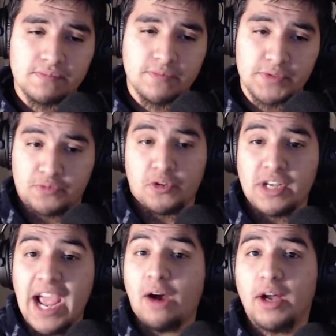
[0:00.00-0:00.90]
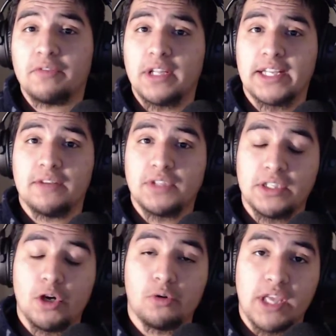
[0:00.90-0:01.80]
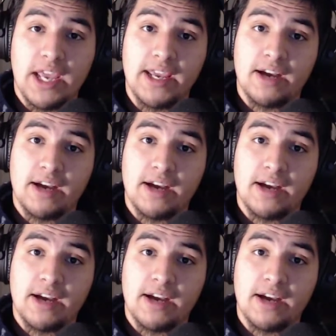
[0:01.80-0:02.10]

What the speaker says: For now, I felt like I've done okay.